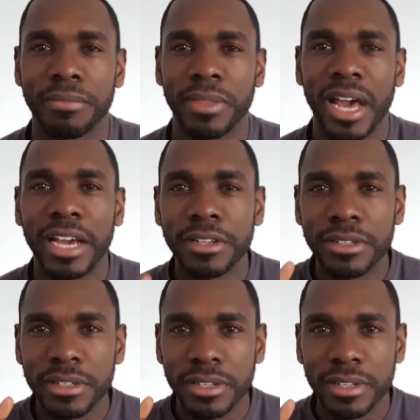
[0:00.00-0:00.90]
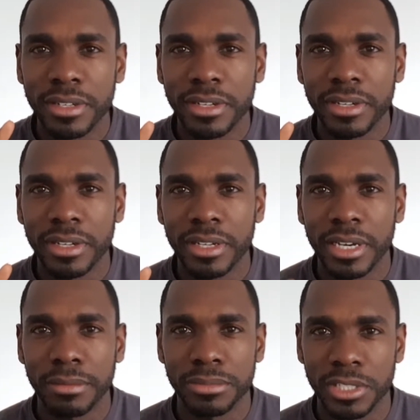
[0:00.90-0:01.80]
I hadn't
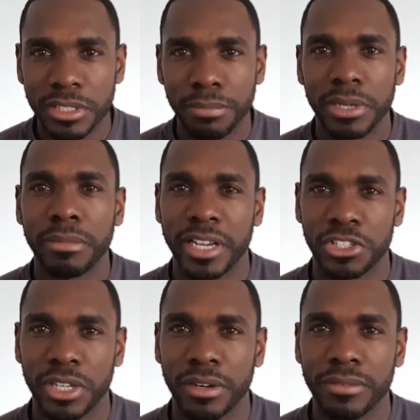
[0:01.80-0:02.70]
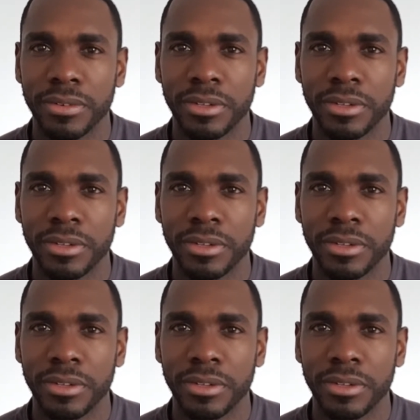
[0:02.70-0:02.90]
disciplined myself